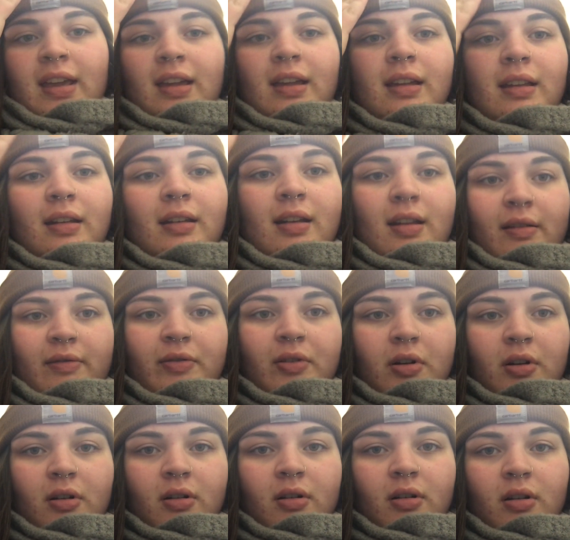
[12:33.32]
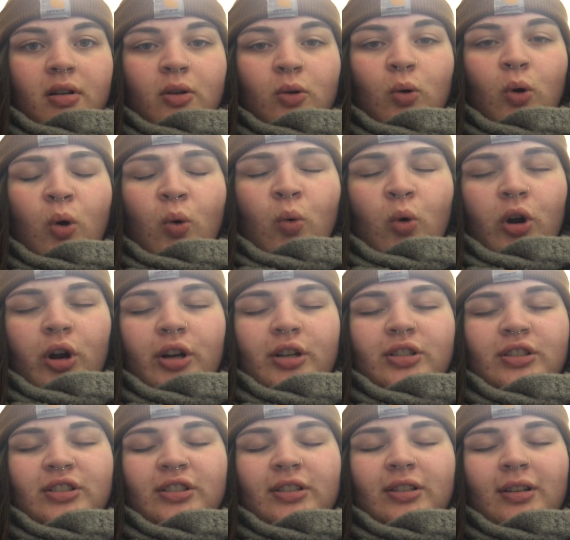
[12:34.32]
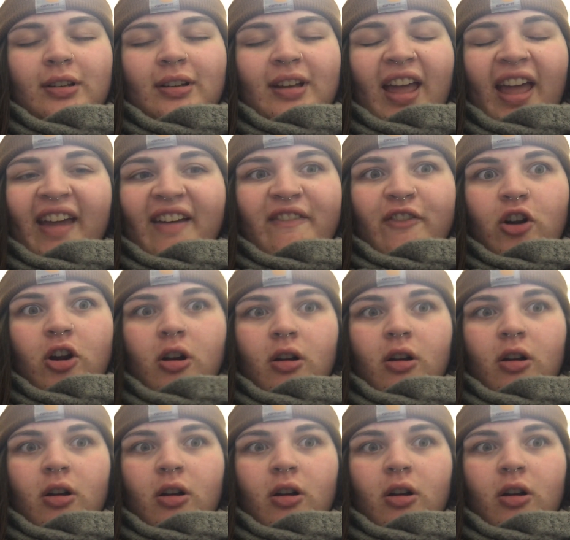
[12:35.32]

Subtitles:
It never works. Ever.